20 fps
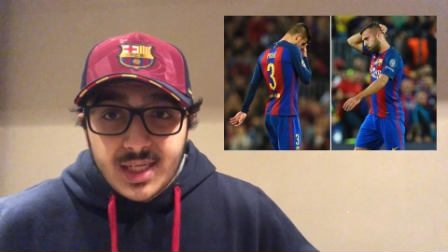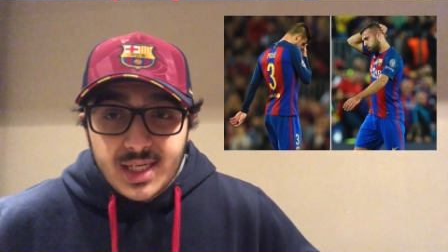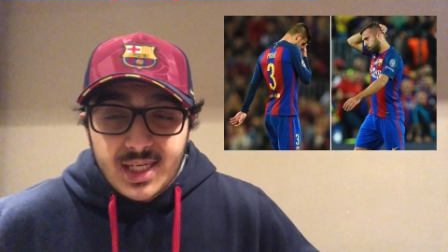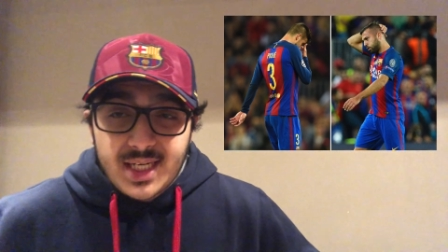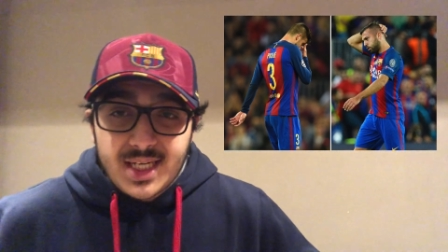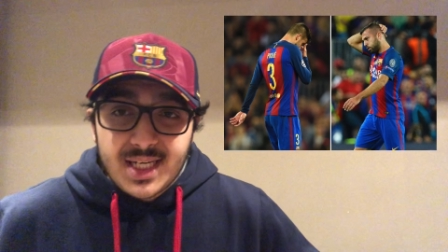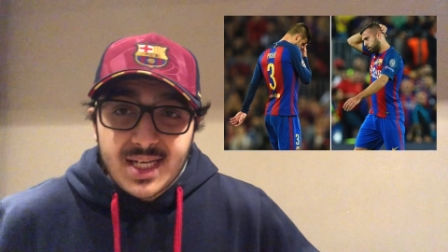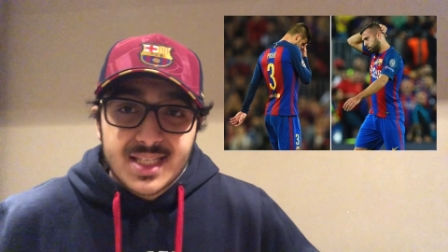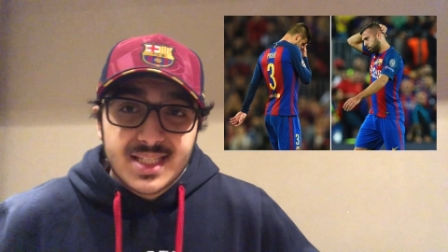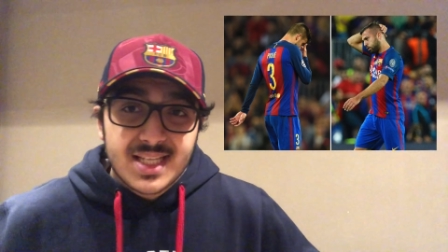He
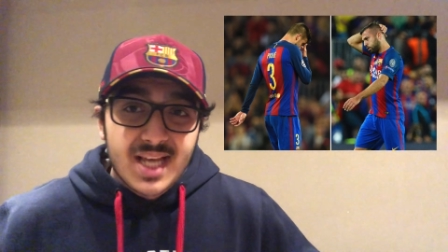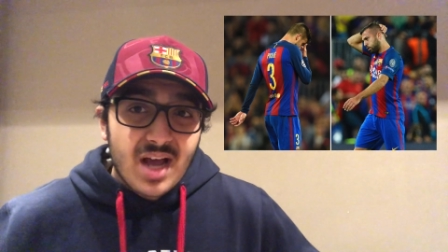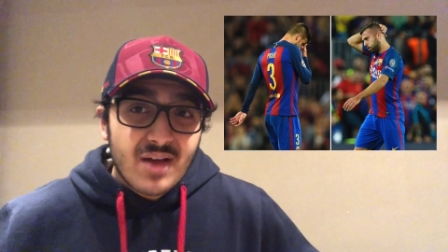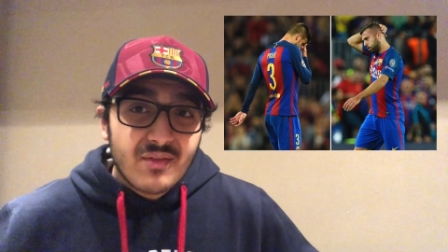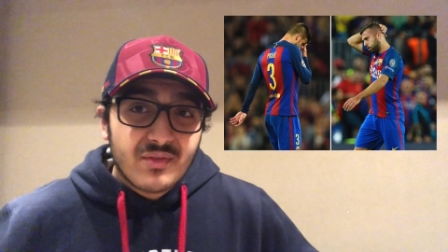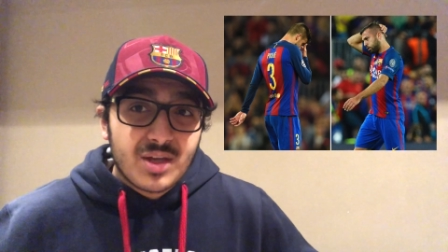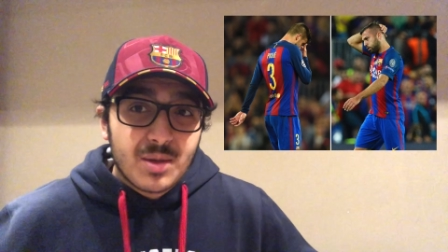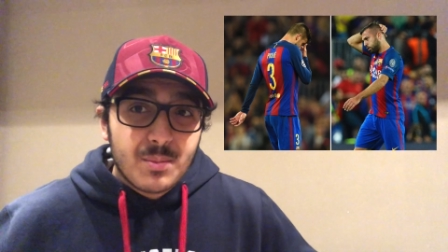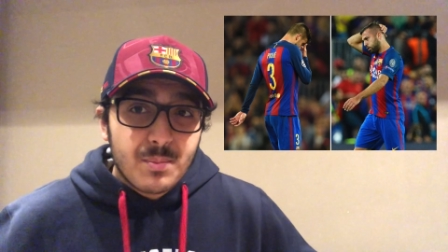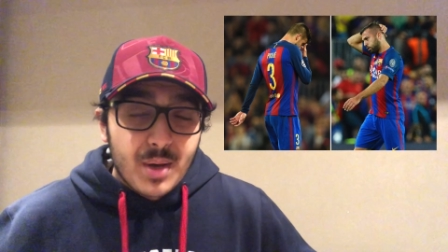needs to have
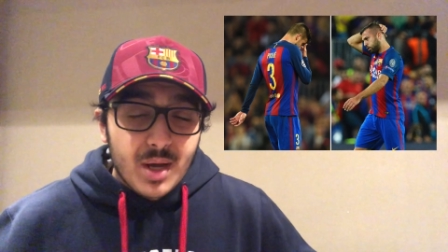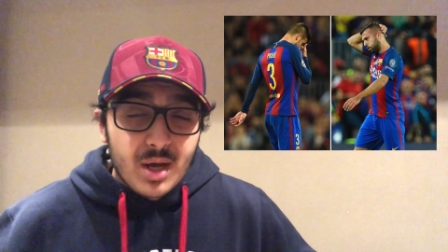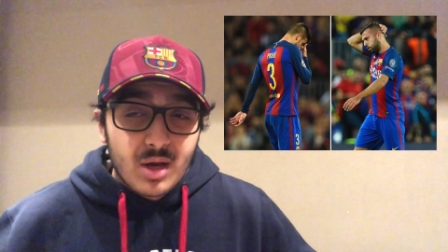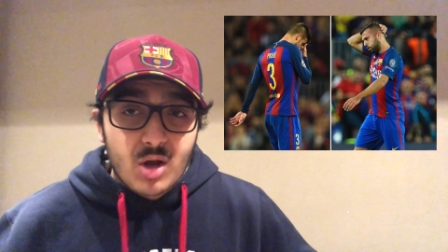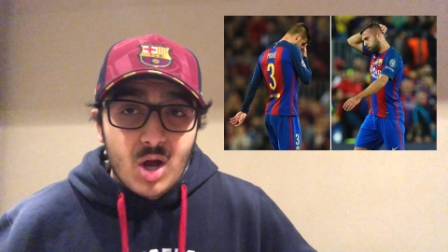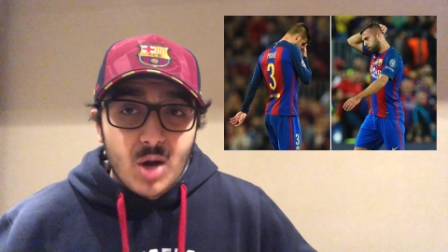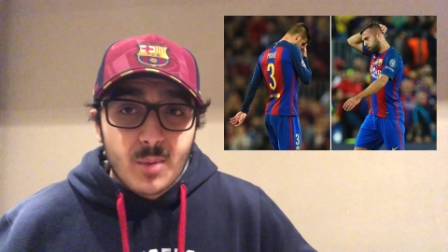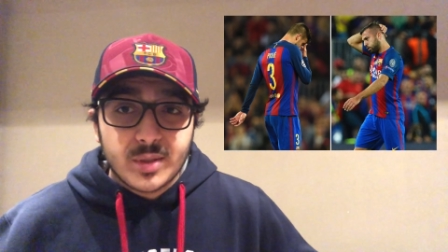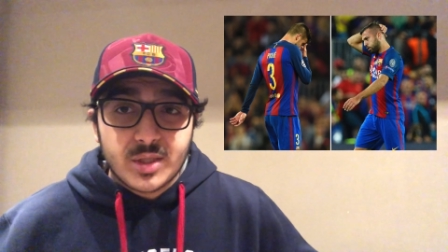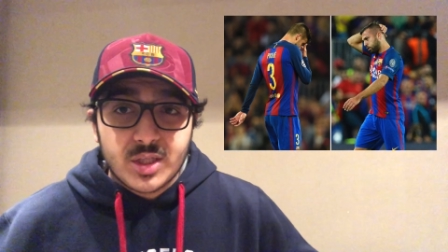a
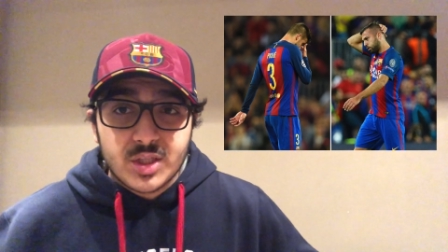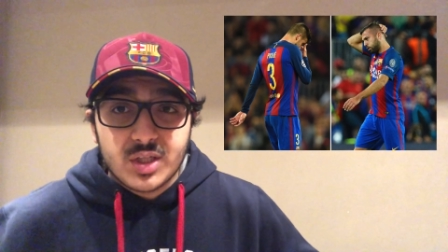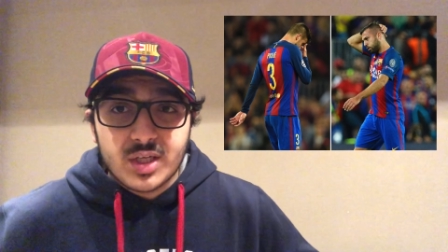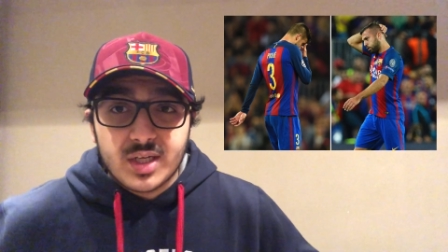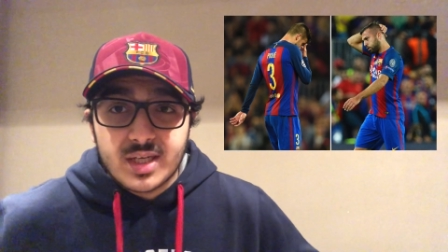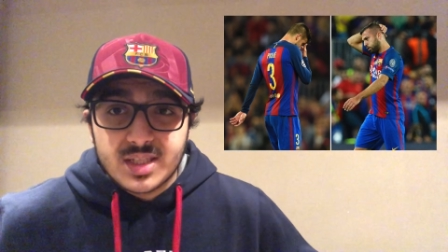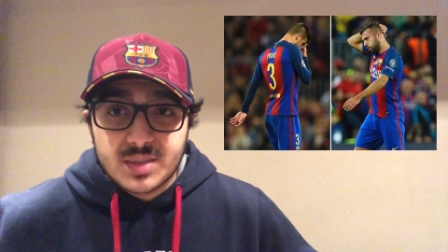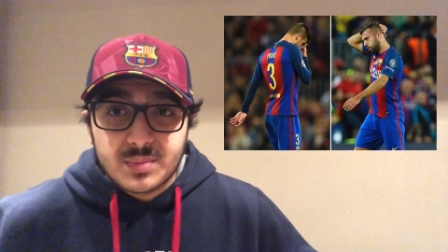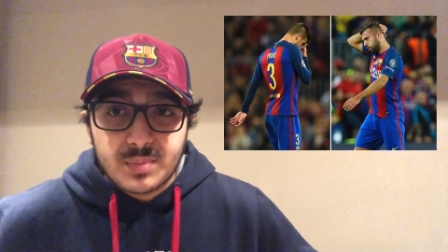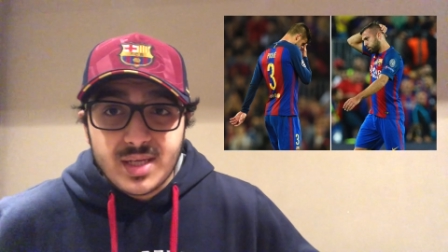competition in
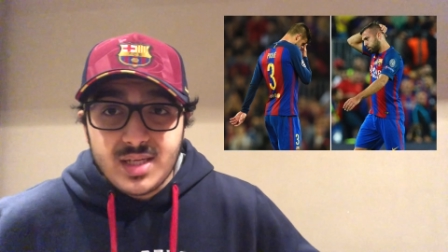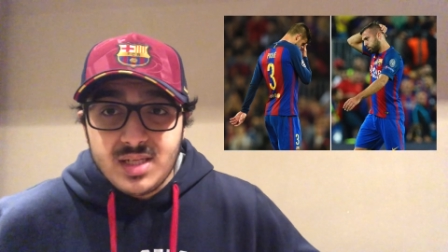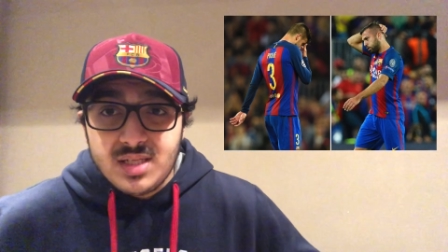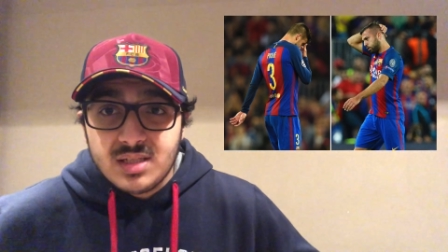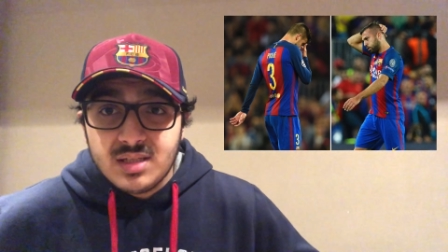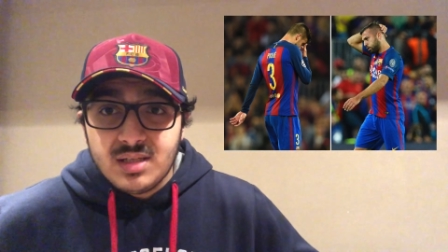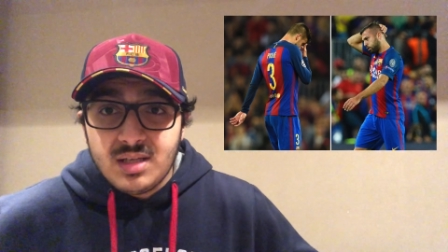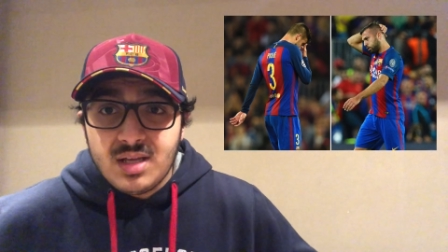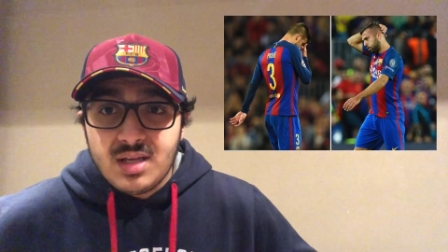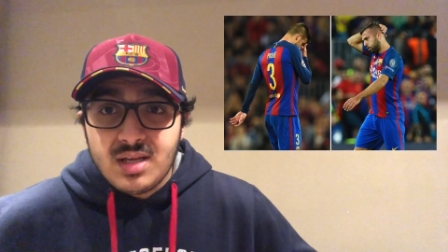his place
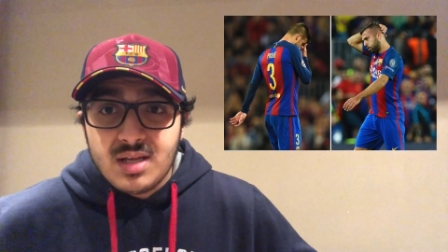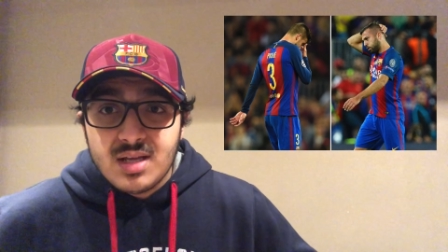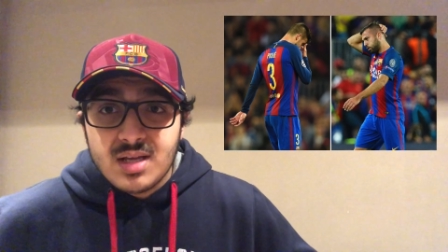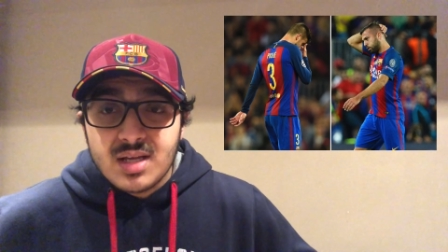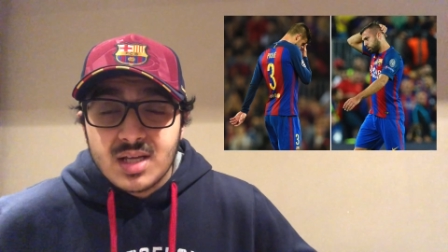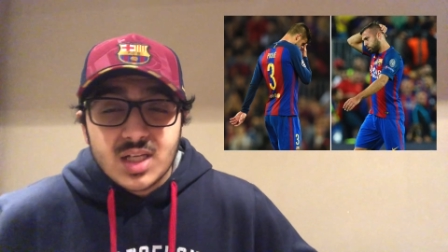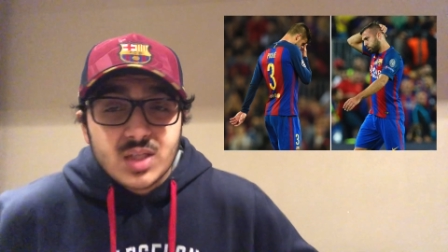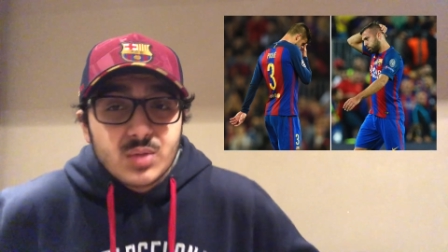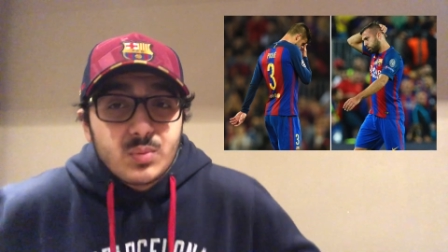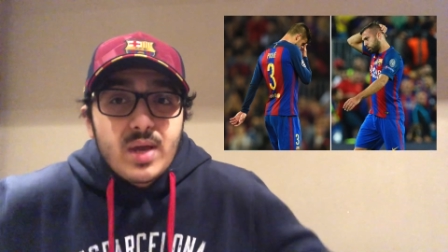
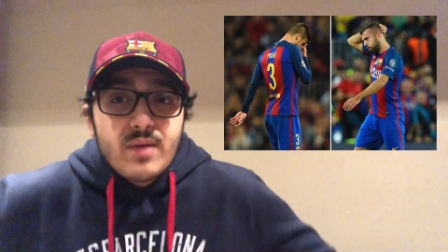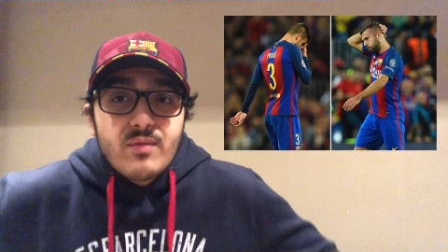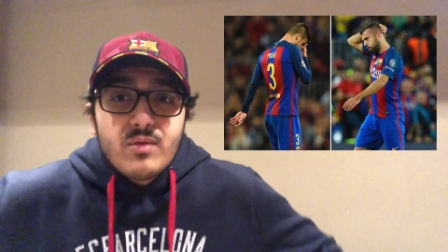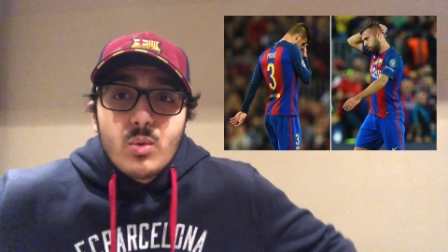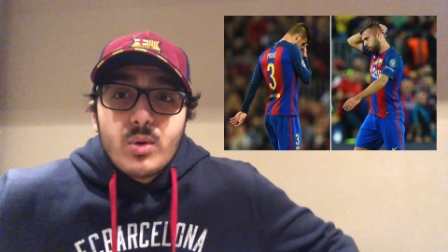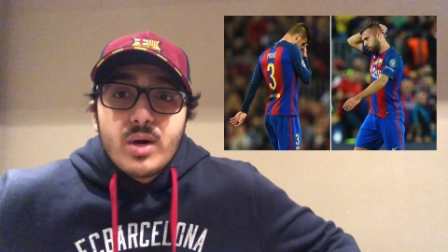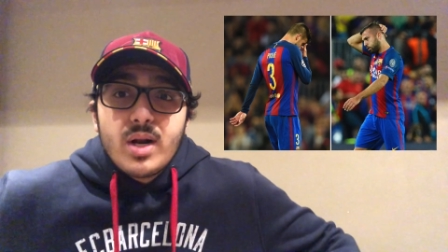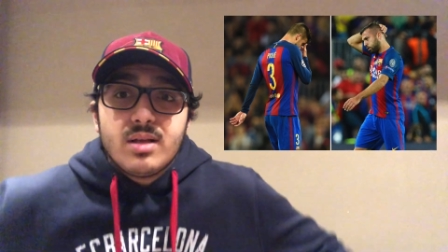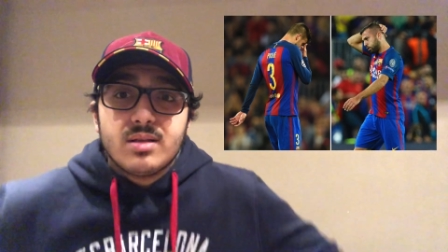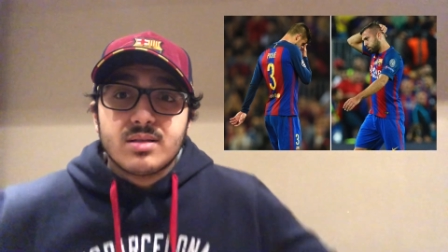because we have no
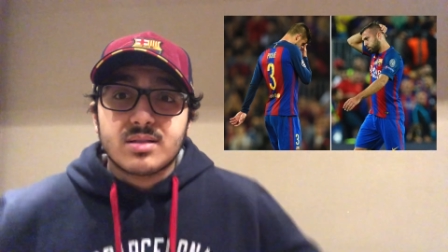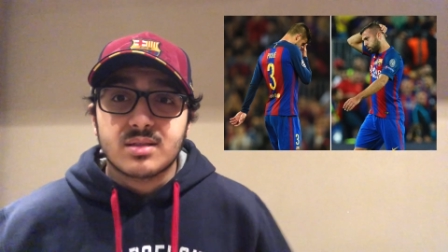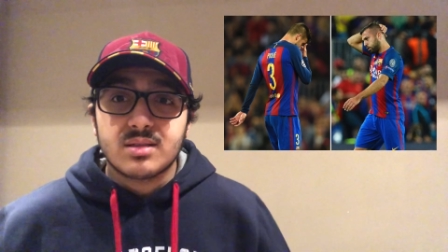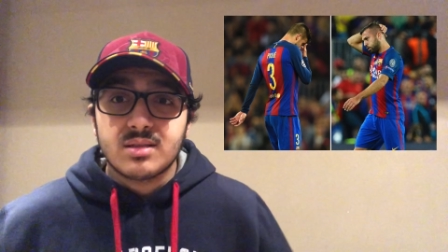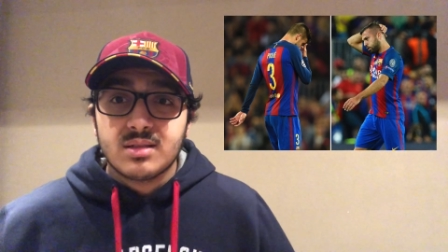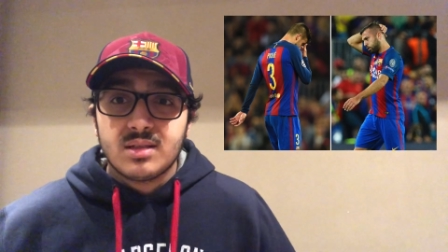one else.